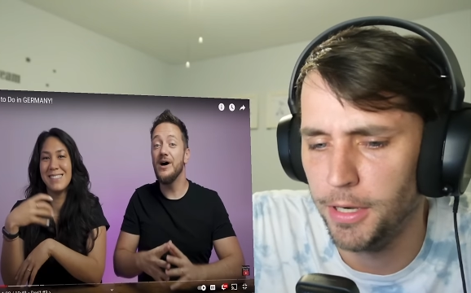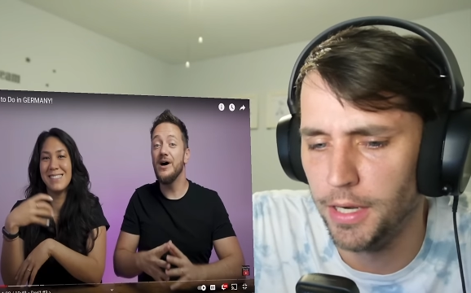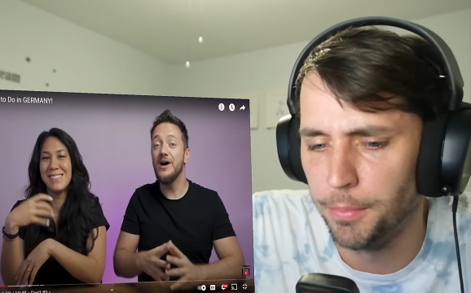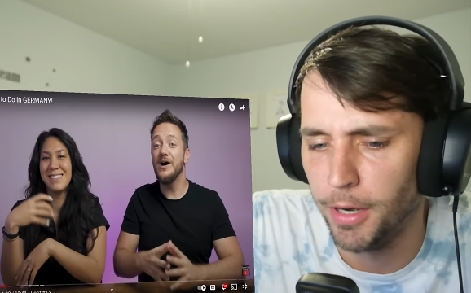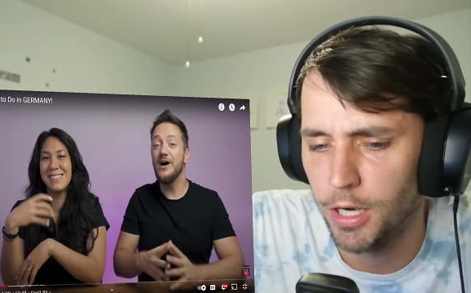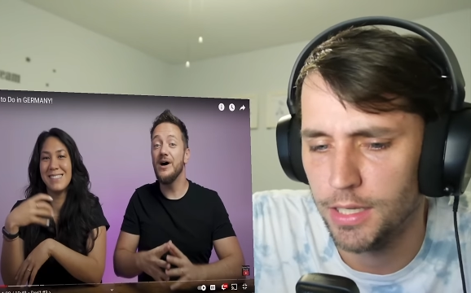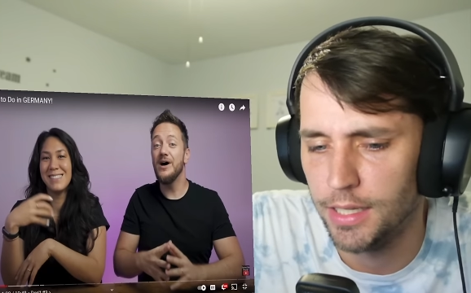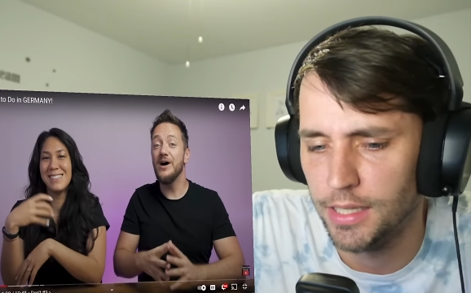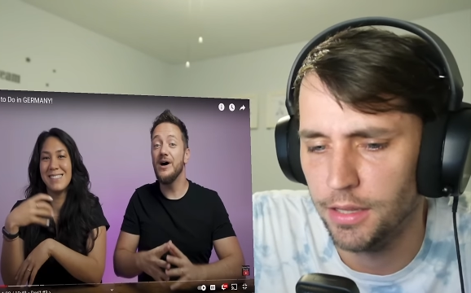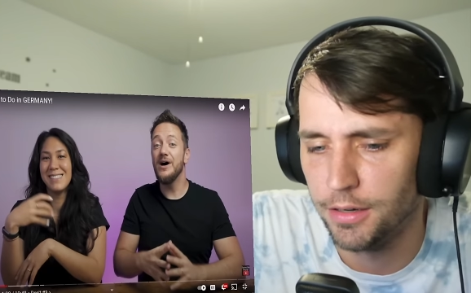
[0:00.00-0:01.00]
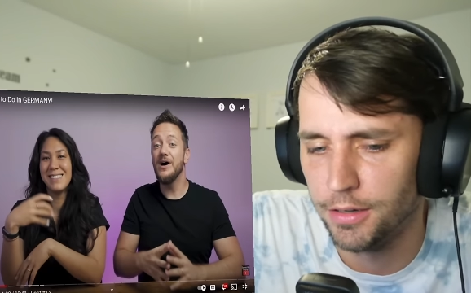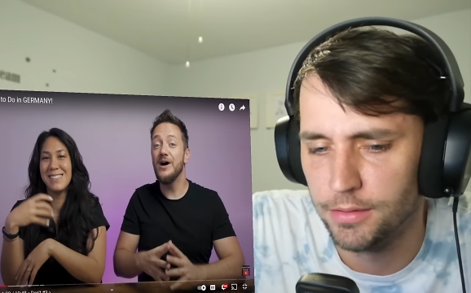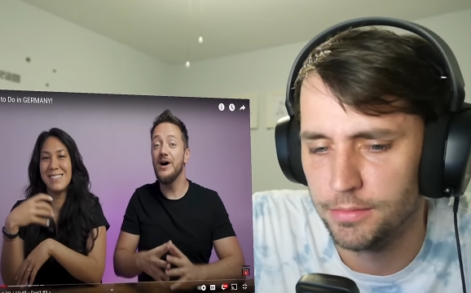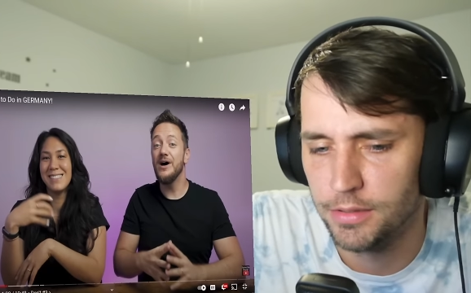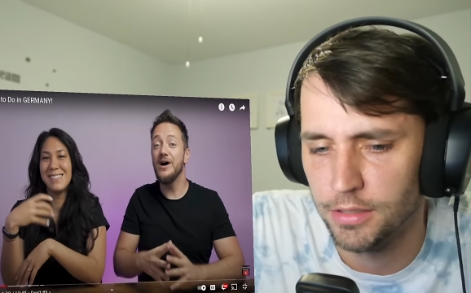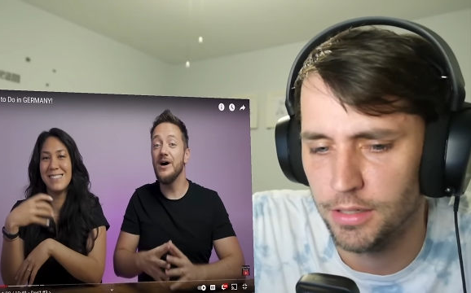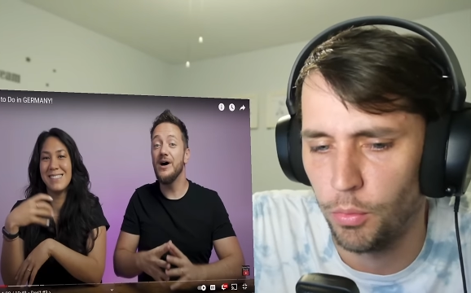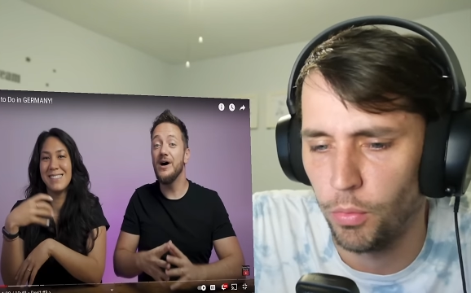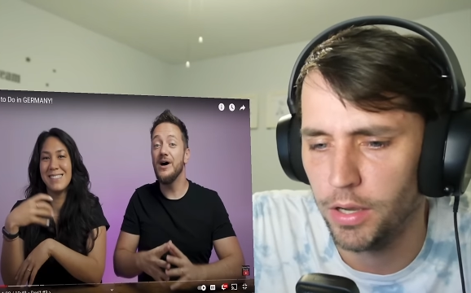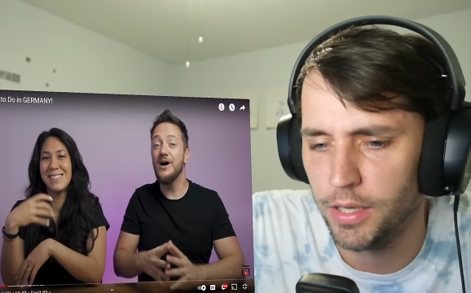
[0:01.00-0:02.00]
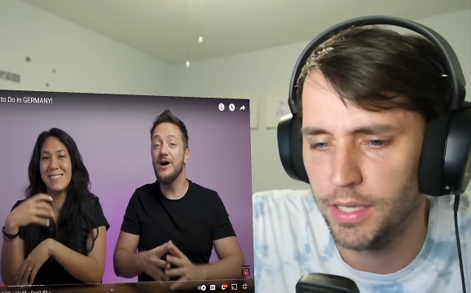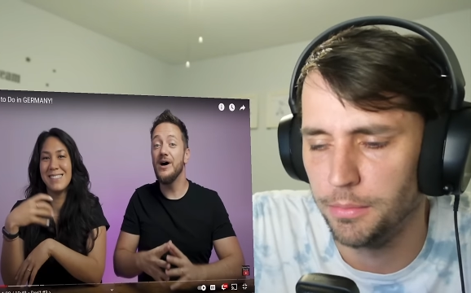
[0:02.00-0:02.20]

Speaker 1: in America either. You're not walking in the